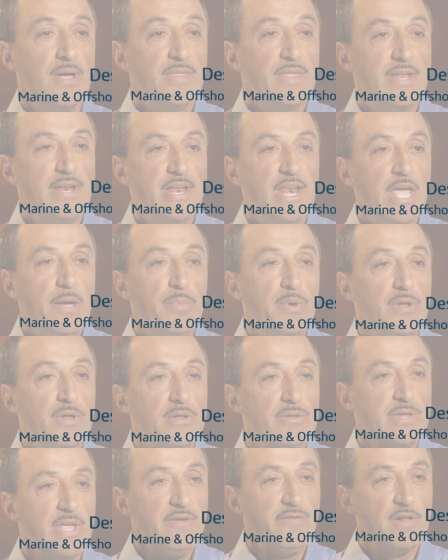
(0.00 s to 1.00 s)
that
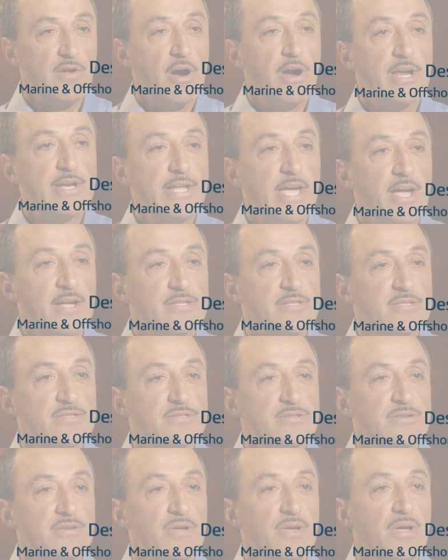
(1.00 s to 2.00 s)
enables naval
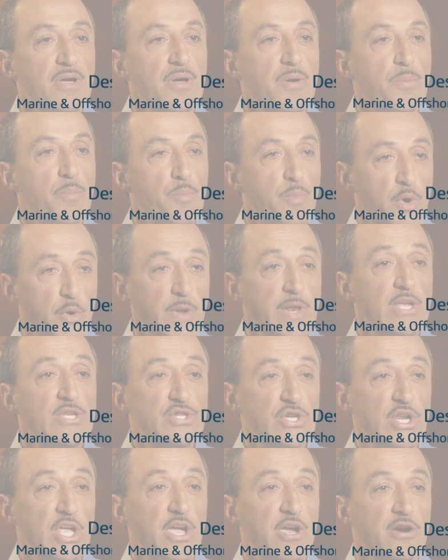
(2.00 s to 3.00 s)
architects, marine
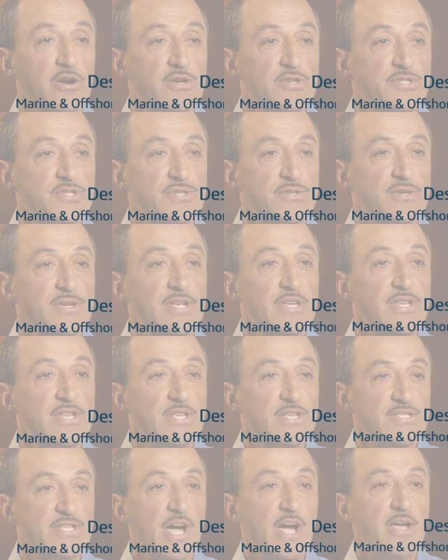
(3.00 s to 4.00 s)
engineers,
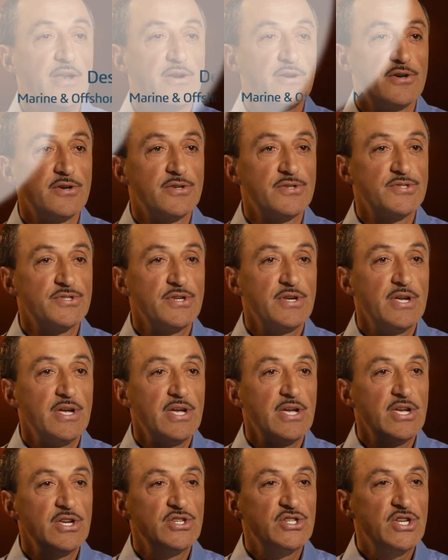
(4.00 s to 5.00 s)
designers,
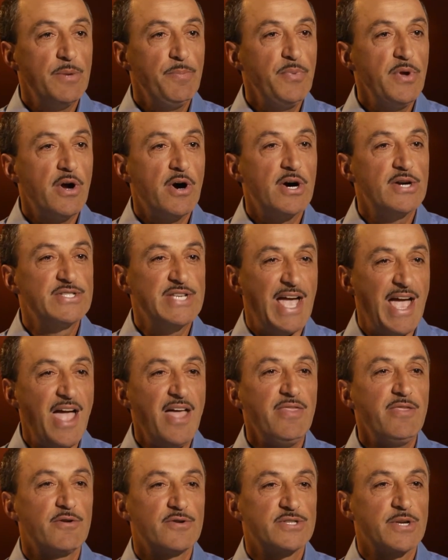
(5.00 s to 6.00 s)
shipyards,
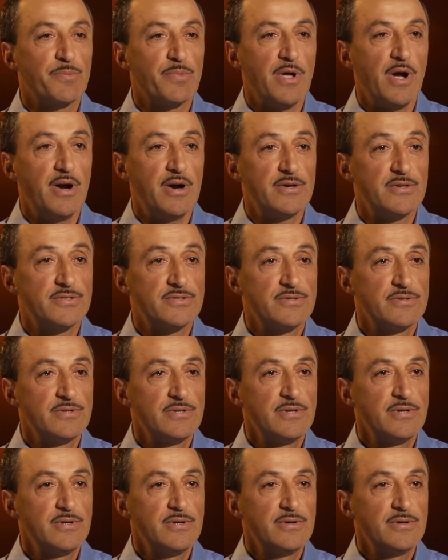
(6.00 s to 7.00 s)
and their suppliers
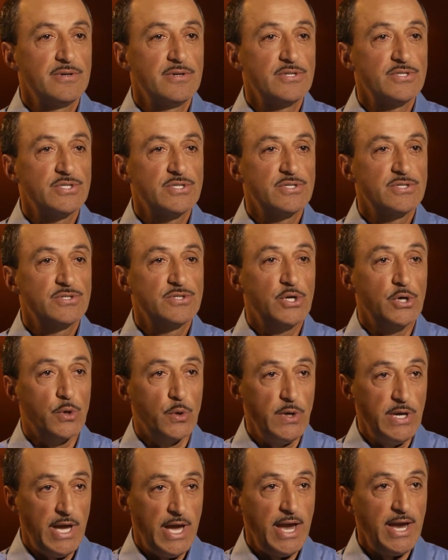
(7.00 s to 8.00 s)
to
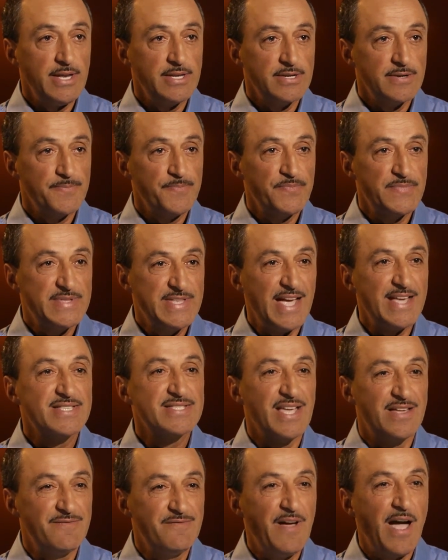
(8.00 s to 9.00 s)
create,
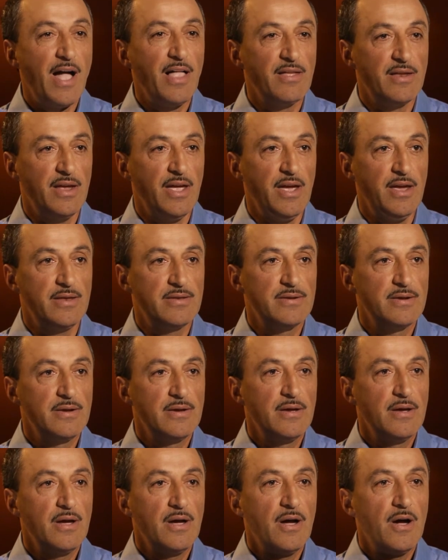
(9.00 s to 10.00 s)
test, and validate
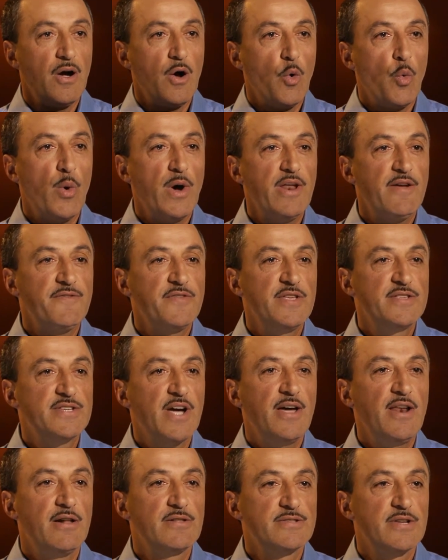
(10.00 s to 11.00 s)
what-if
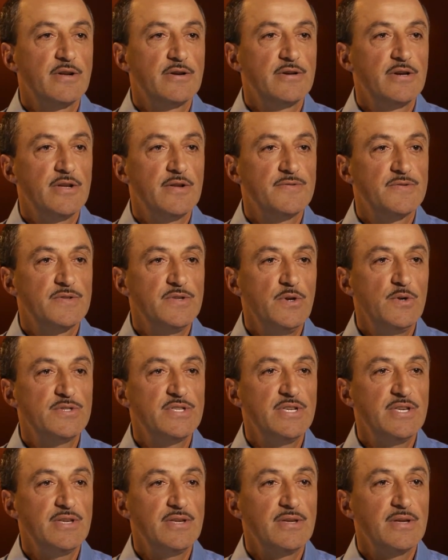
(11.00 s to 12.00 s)
design alternatives
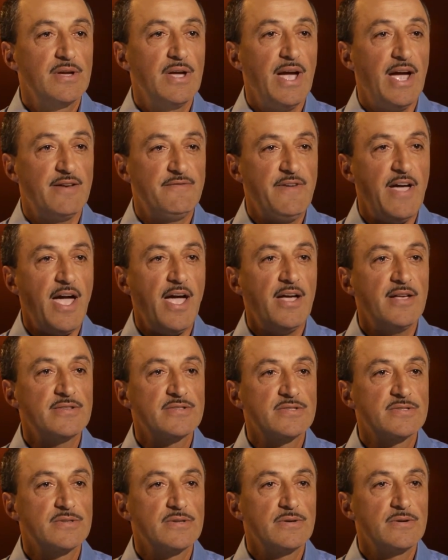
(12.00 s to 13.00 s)
using
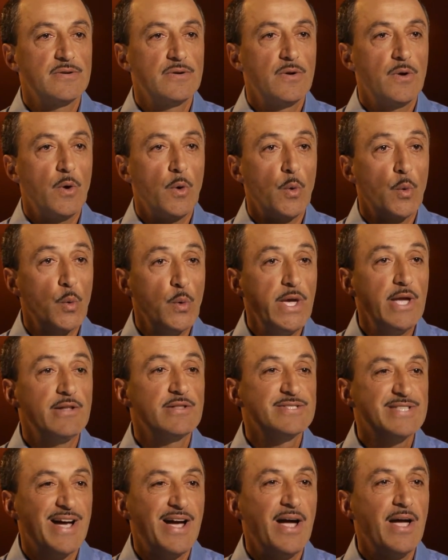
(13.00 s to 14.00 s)
advanced
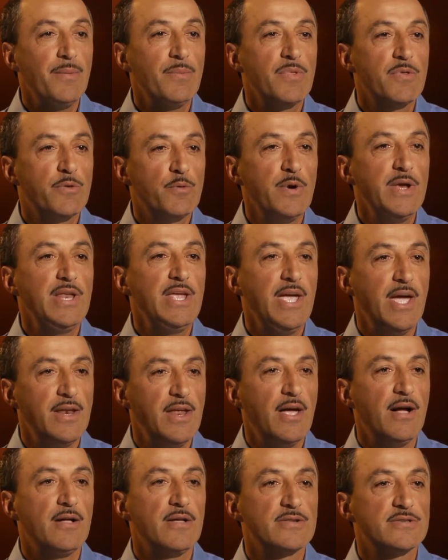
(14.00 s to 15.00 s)
real-time 3D
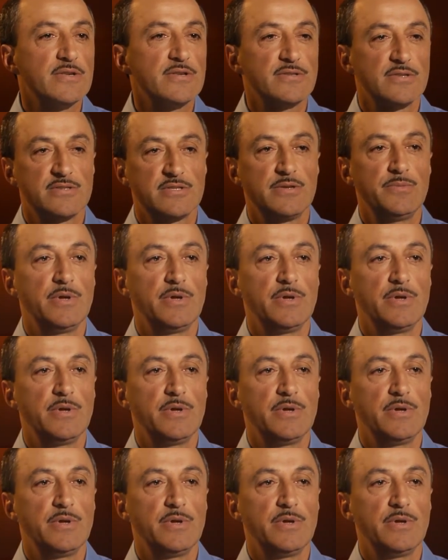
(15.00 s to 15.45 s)
analysis and